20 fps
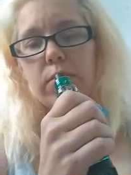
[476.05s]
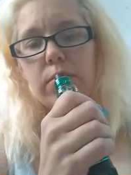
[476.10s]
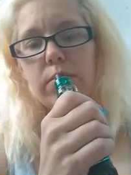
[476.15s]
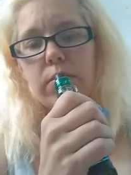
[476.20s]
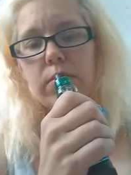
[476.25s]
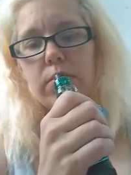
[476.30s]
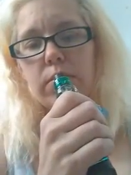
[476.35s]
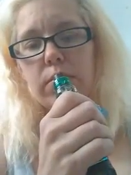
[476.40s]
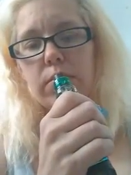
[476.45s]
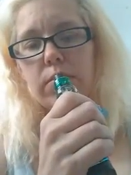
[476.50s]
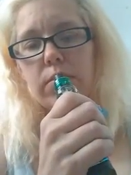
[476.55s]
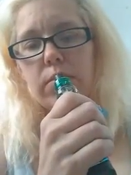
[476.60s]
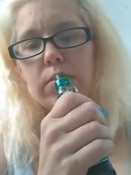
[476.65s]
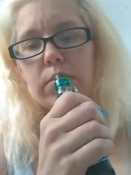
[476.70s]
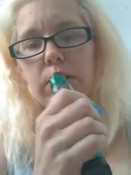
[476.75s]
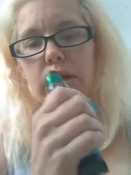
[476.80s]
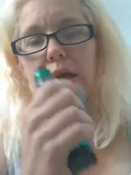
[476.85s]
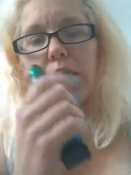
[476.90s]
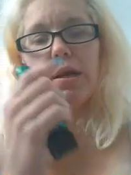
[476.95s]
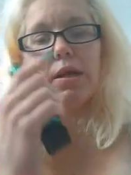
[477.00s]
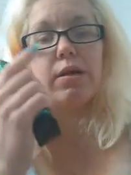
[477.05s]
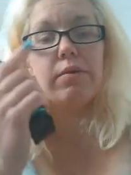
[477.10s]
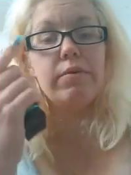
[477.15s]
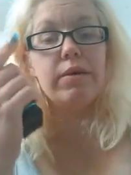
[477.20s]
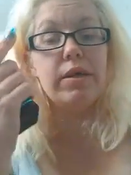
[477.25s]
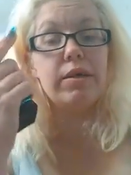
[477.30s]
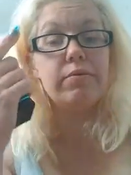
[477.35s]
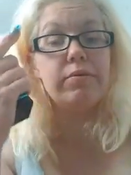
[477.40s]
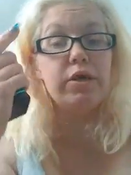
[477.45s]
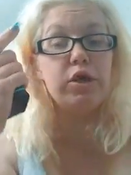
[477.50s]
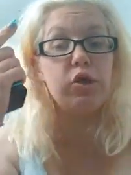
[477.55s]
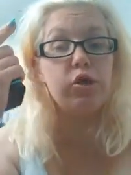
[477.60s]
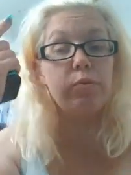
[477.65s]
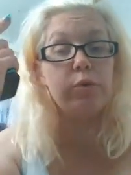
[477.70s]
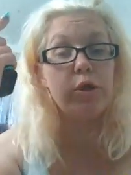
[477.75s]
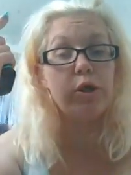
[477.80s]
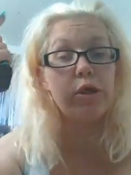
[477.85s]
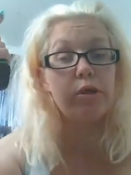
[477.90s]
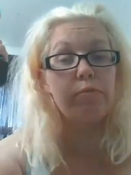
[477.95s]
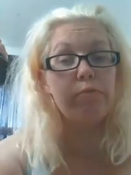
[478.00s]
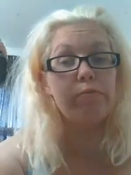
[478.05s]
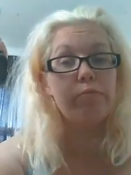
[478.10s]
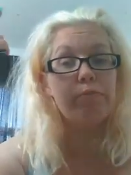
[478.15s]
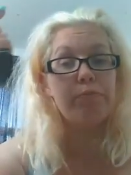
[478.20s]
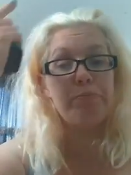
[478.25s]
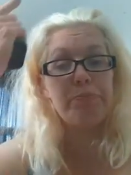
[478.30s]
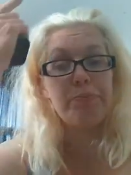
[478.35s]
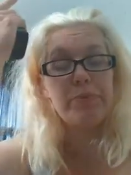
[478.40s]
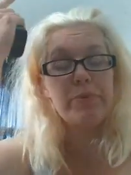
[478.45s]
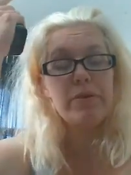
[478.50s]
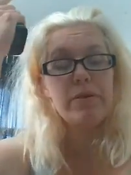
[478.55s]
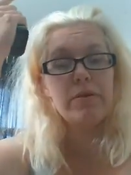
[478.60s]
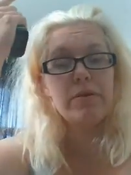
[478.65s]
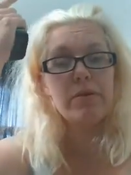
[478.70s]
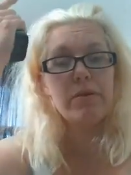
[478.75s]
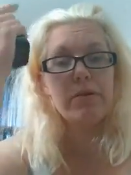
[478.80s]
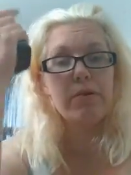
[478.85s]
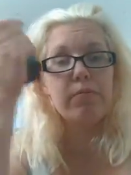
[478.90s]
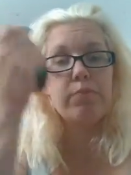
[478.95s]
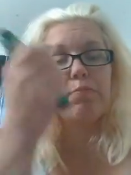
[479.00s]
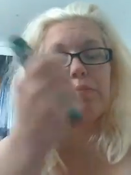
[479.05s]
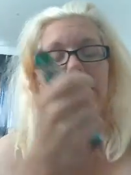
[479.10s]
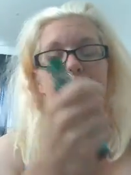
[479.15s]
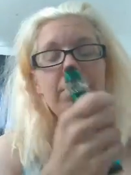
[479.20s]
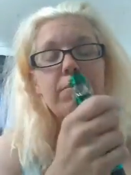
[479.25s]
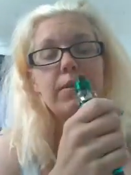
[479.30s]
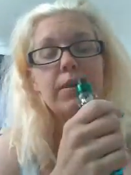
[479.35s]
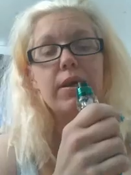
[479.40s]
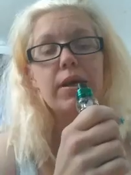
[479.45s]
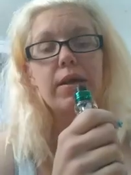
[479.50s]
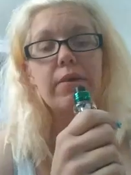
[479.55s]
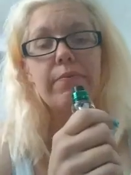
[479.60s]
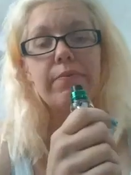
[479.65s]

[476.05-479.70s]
shit, pop it like a fucking inflated balloon and watch it.